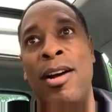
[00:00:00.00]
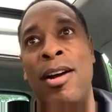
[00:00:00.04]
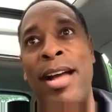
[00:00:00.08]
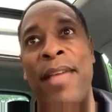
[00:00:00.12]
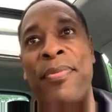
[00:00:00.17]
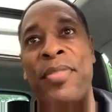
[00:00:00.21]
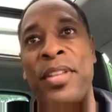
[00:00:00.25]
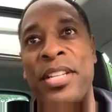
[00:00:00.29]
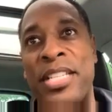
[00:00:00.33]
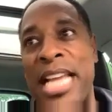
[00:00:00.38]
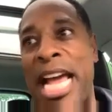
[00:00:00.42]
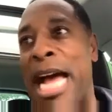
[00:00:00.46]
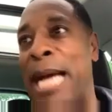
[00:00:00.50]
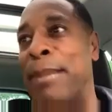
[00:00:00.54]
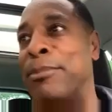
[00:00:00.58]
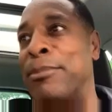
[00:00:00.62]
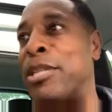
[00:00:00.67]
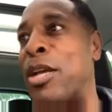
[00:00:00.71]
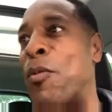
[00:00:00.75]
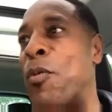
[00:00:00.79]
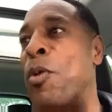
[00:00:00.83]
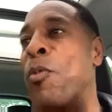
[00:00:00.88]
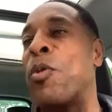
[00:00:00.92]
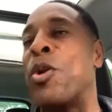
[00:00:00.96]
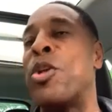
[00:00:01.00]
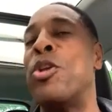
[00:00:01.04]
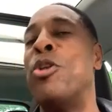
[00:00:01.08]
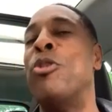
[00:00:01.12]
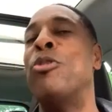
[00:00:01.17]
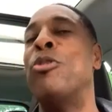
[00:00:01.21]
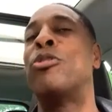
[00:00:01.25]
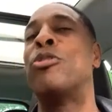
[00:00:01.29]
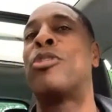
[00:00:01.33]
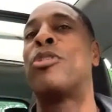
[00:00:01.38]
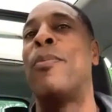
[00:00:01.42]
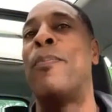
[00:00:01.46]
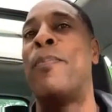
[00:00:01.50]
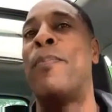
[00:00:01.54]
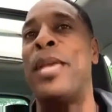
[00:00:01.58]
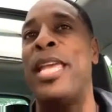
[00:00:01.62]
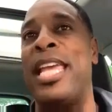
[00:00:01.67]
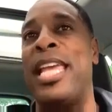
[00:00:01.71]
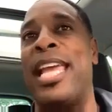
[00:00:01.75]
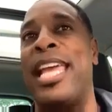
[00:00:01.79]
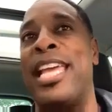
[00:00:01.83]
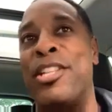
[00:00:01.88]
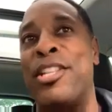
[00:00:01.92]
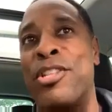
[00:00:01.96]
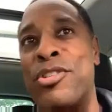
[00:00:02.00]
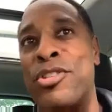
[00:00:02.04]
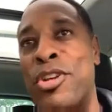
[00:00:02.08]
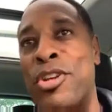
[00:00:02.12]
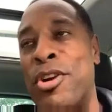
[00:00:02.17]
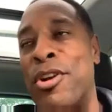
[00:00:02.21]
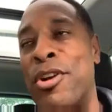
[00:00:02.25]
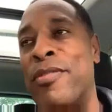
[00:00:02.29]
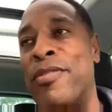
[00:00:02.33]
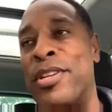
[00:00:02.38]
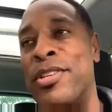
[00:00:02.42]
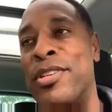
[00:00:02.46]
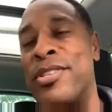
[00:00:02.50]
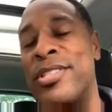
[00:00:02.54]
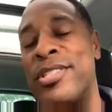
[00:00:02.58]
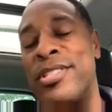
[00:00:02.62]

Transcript: at the times that we were used to being in service.